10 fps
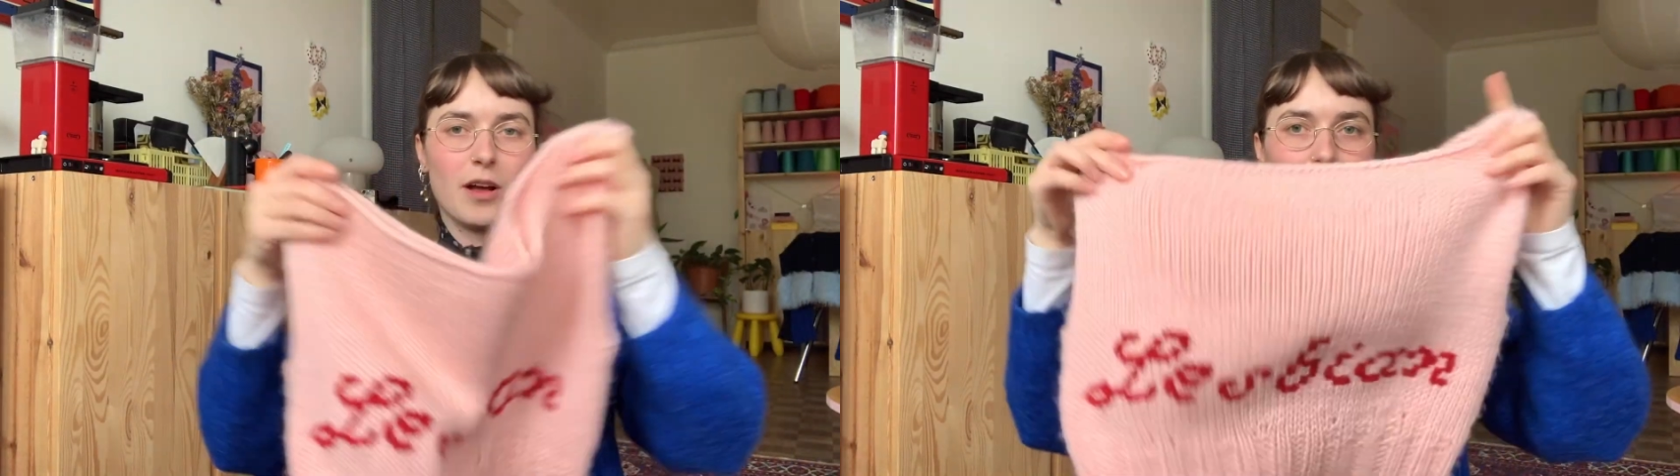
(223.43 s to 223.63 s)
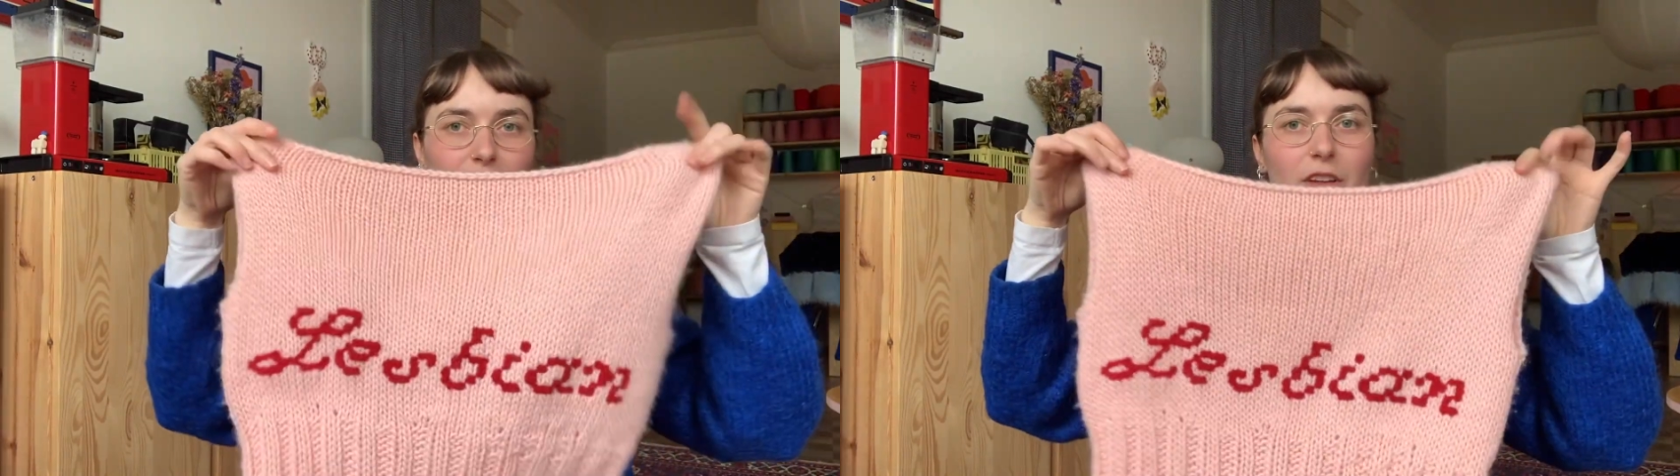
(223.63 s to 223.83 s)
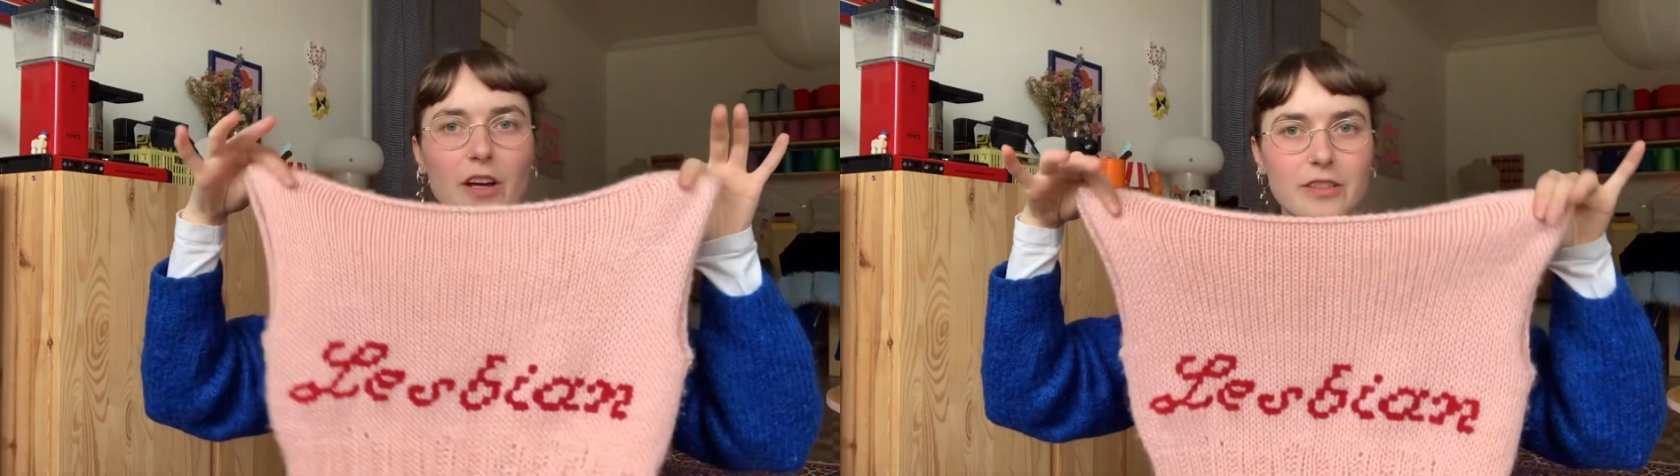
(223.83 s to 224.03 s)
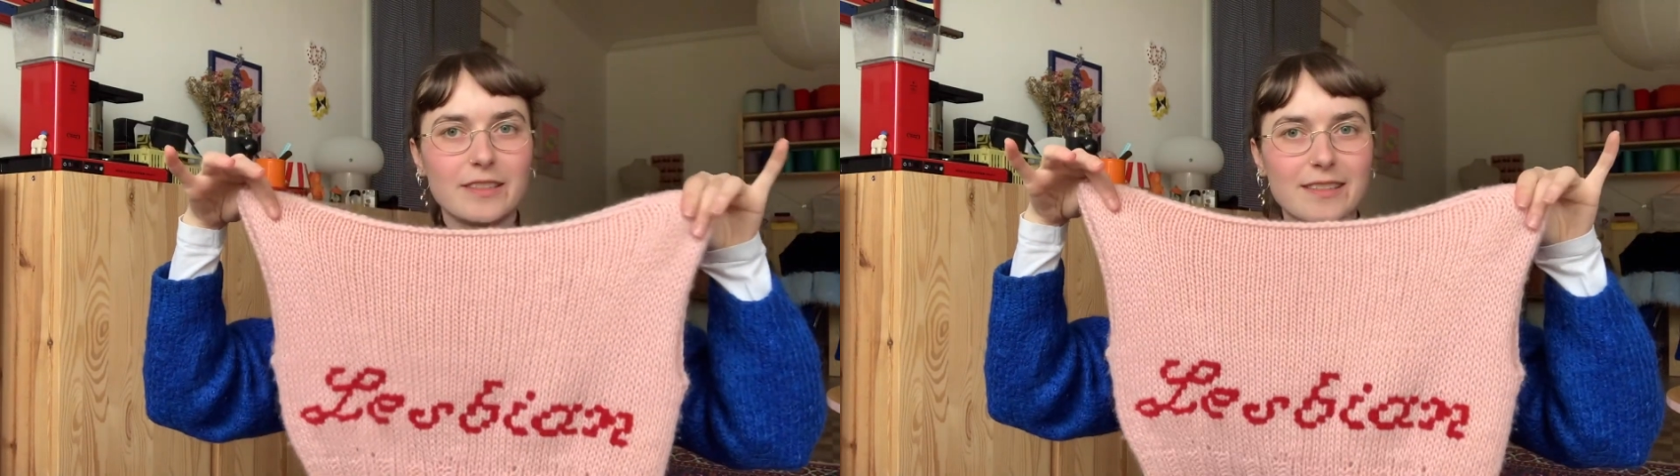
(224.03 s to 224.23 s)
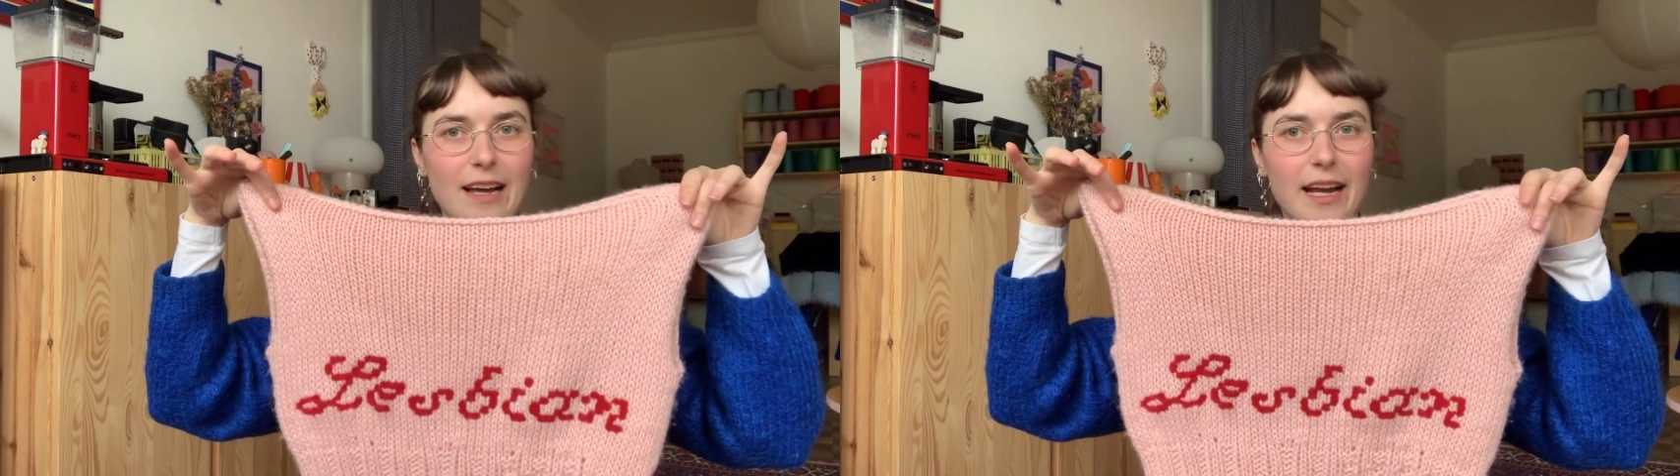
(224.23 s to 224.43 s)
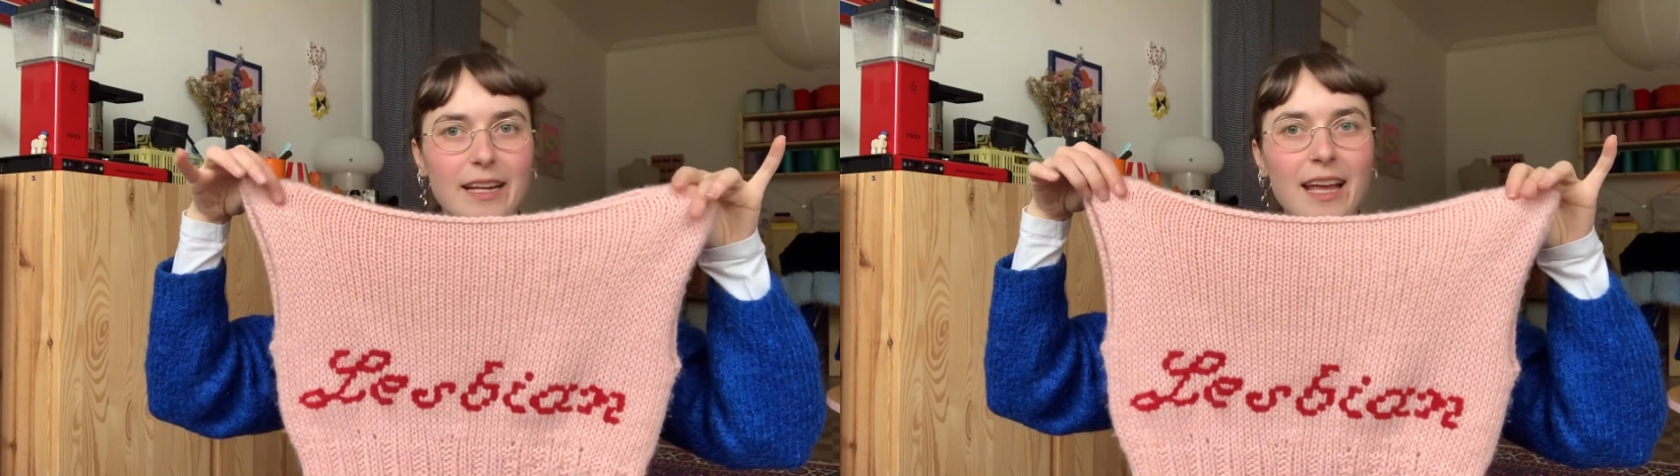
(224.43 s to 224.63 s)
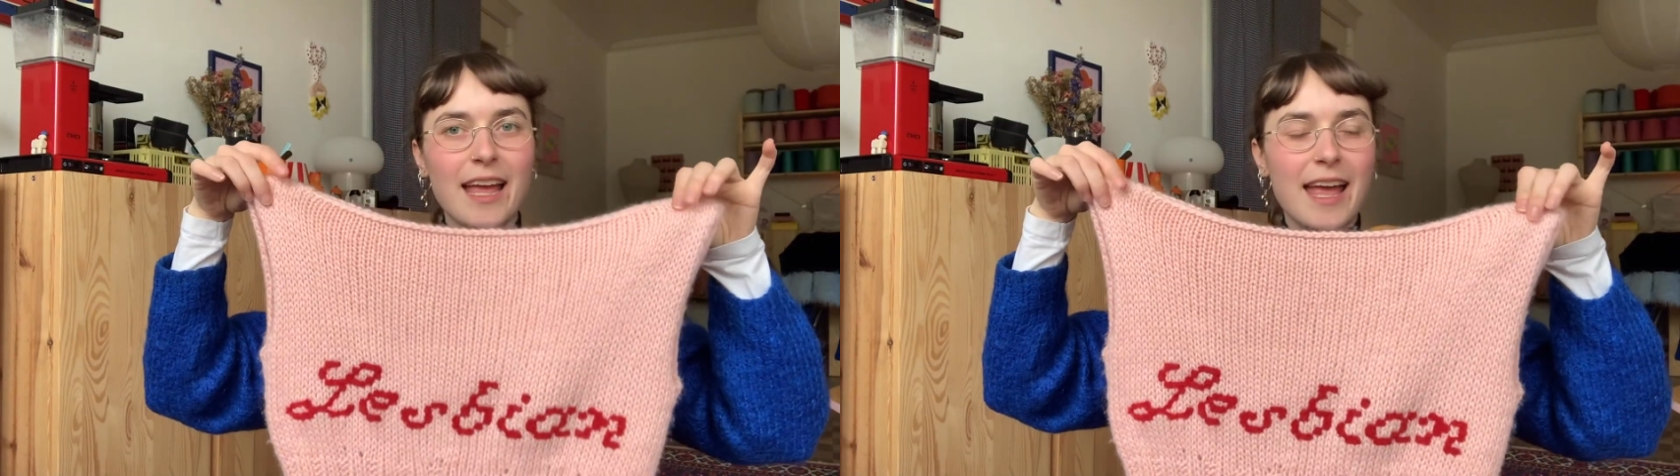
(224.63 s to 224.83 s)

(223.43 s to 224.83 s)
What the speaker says: on the other side,